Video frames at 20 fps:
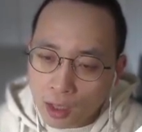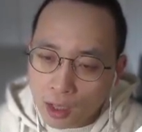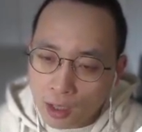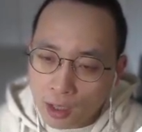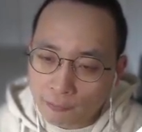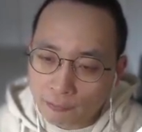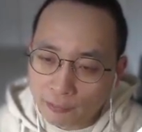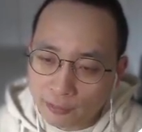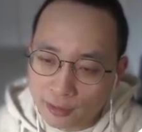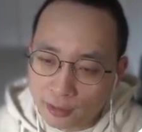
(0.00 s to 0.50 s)

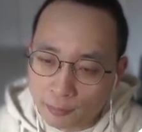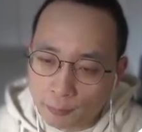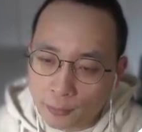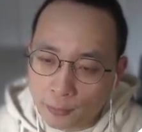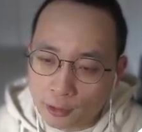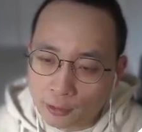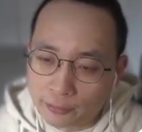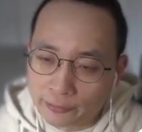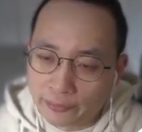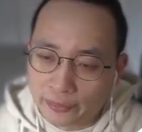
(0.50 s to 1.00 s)
Our
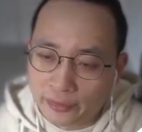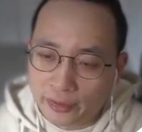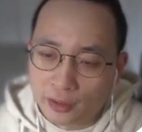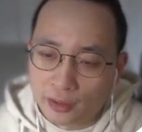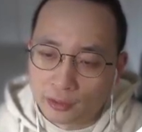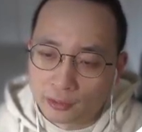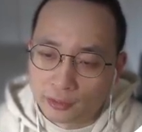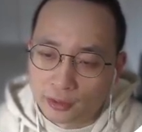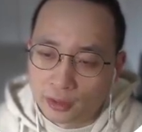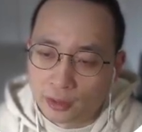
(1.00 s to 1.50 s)
sandbox
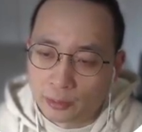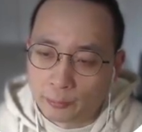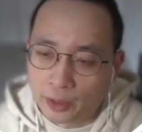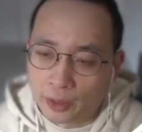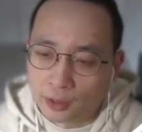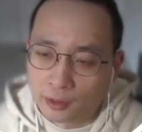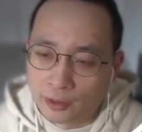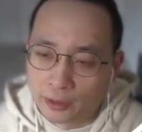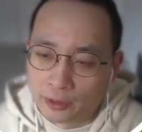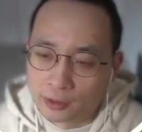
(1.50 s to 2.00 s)
can
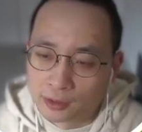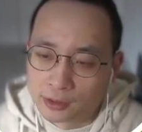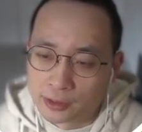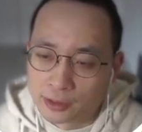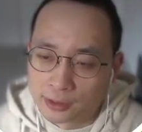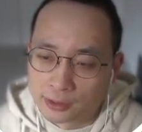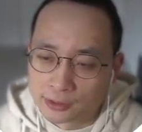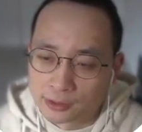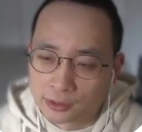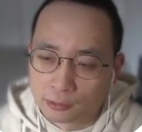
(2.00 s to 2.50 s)
dynamically adjust